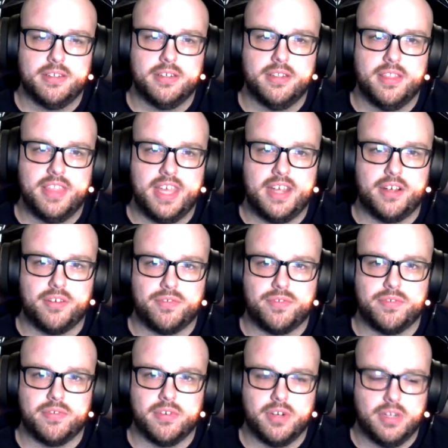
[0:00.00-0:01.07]
there,
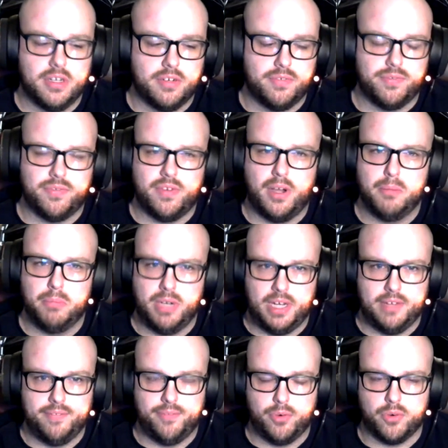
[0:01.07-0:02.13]
I
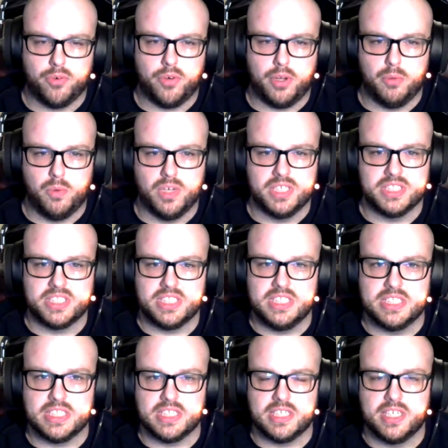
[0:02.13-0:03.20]
believe, for only one
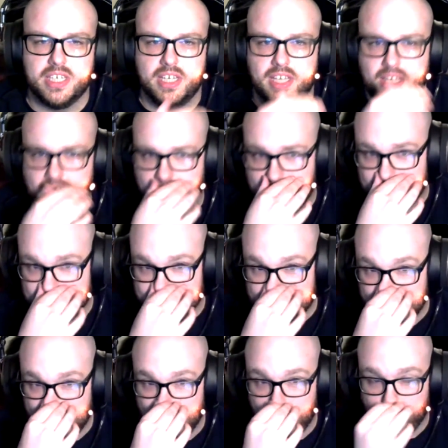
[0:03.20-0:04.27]
season as
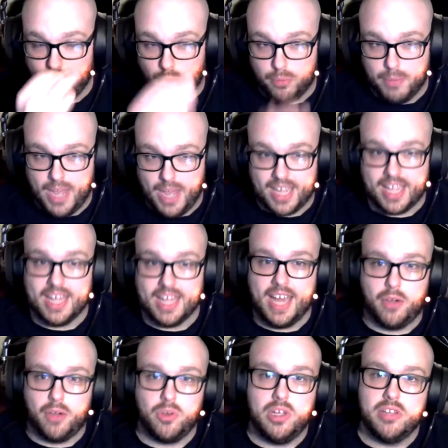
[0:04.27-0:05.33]
a fullback. And
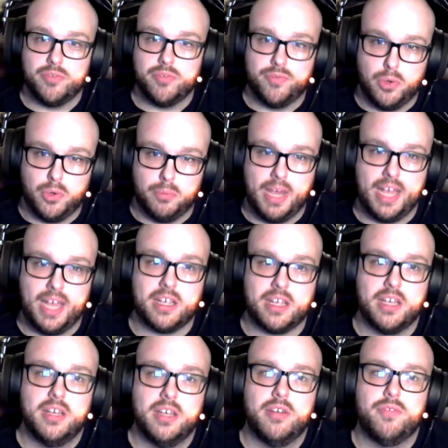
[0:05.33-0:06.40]
now he's a fullback
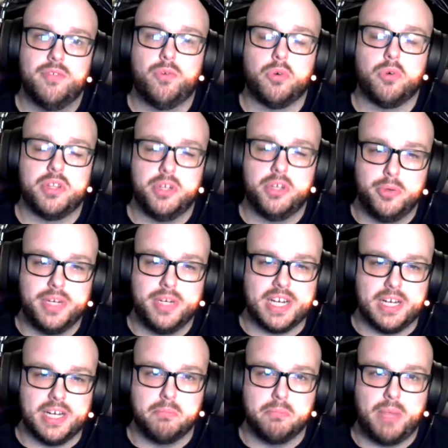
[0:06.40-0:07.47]
for the New
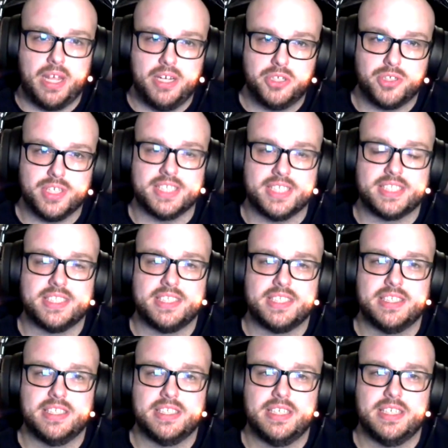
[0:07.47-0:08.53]
England Patriots
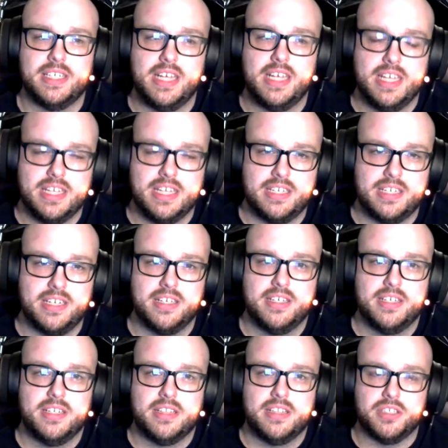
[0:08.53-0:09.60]
in
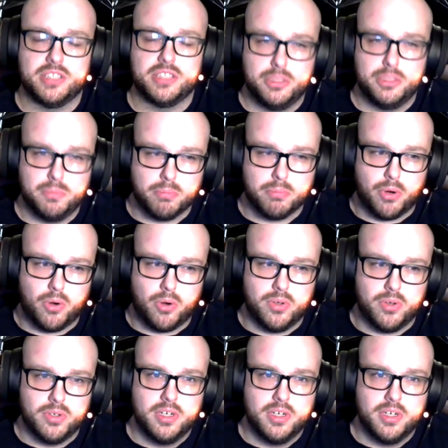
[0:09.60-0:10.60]
the Super Bowl.